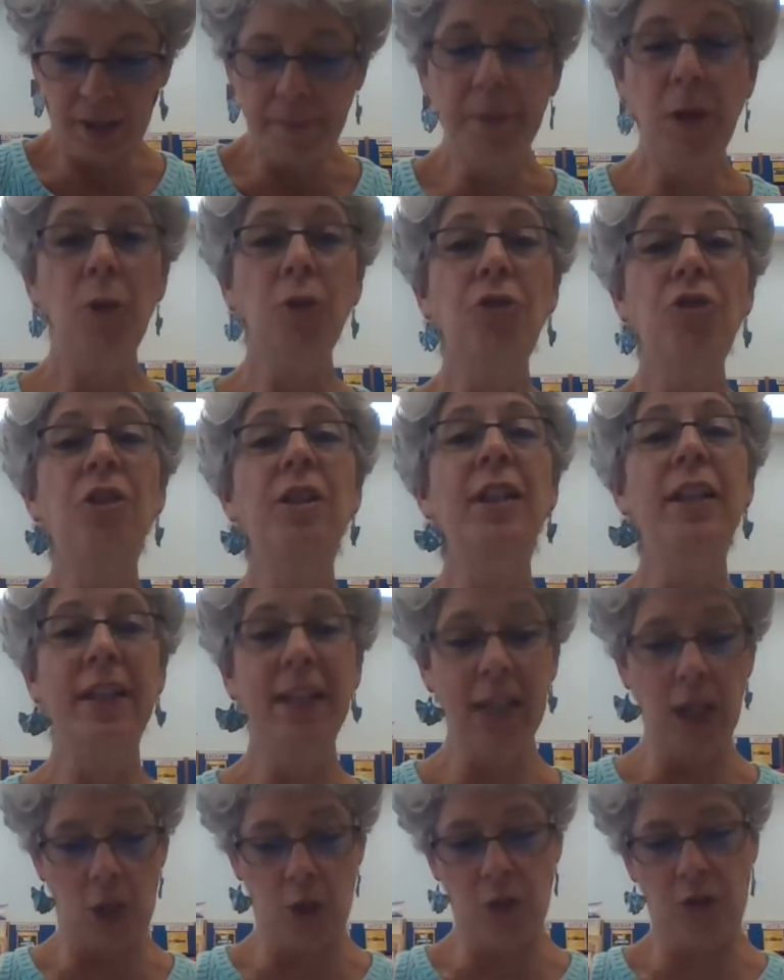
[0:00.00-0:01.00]
Commotion
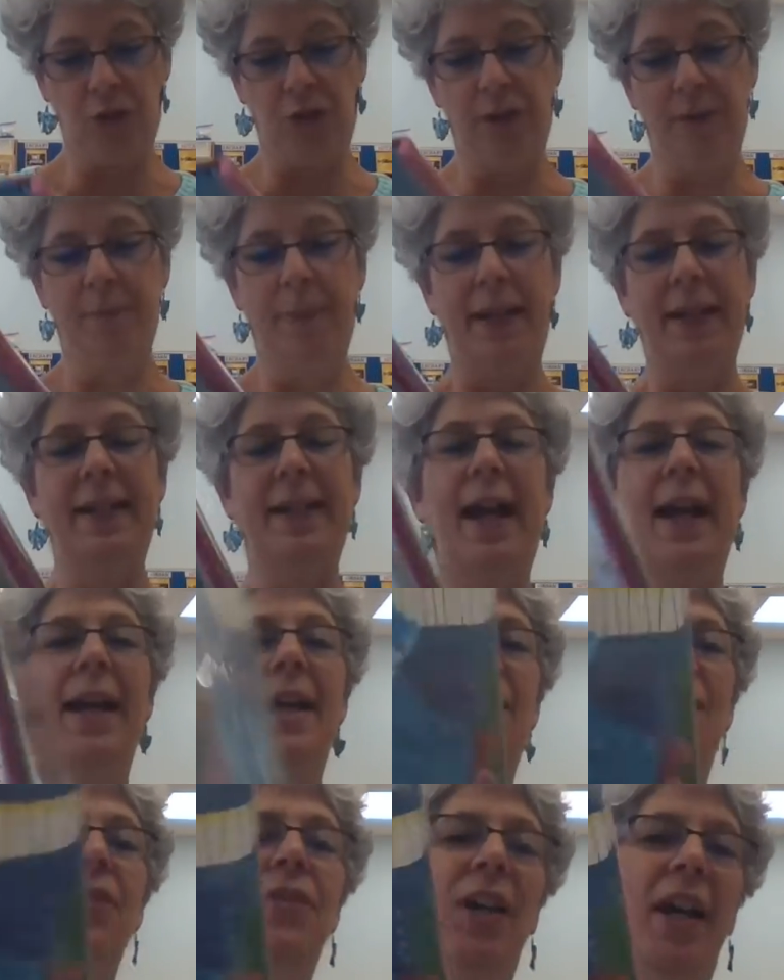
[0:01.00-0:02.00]
in the Ocean by
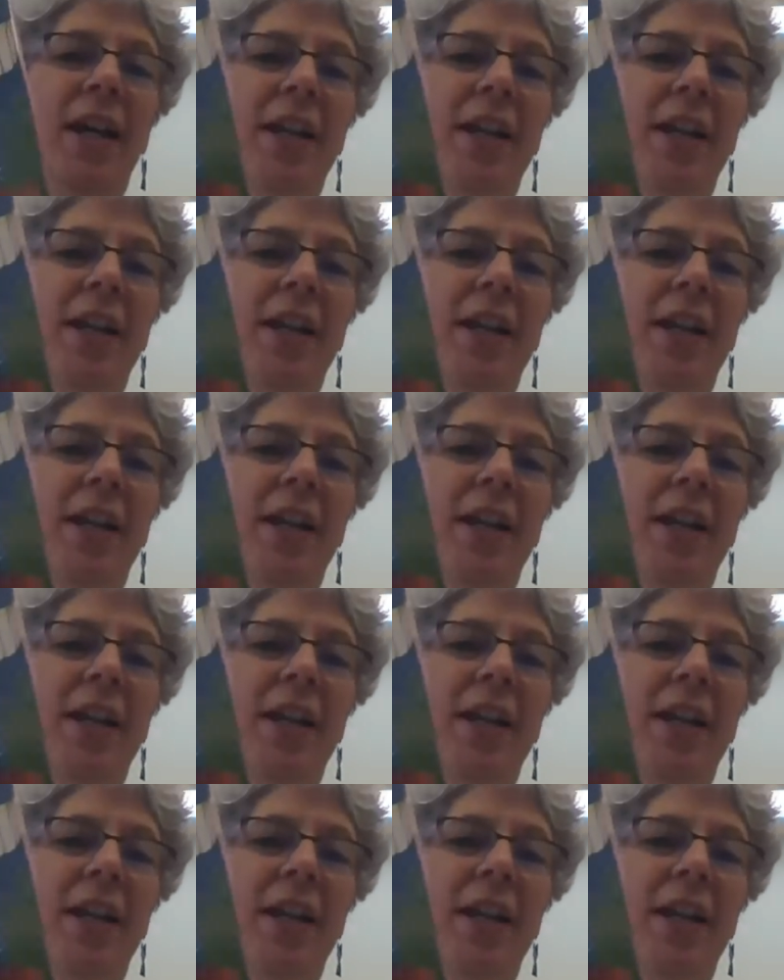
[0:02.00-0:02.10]
Giles,